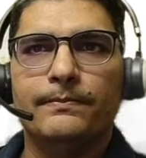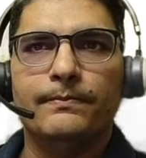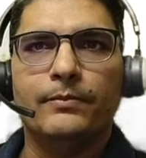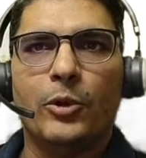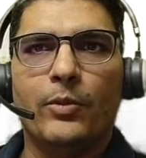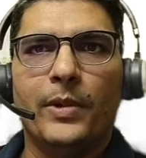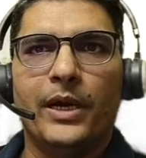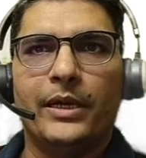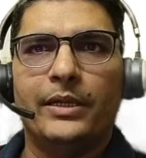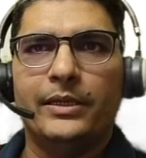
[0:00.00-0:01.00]

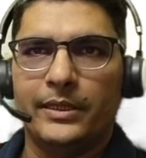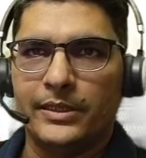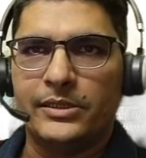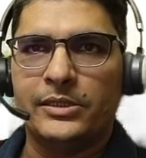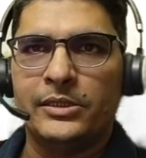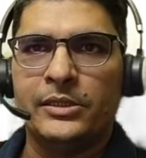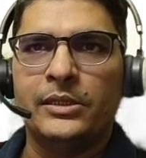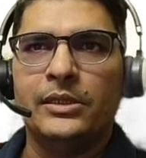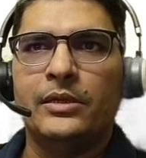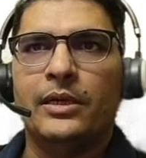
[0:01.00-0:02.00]
cobalt, yes,
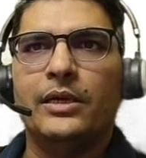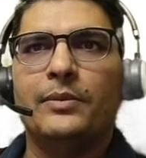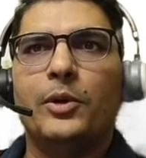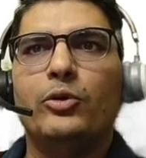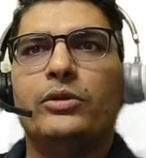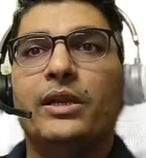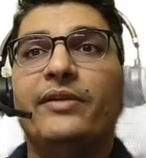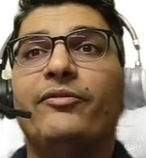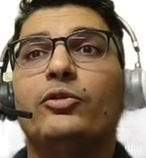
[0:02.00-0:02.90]
right? About three-fourths,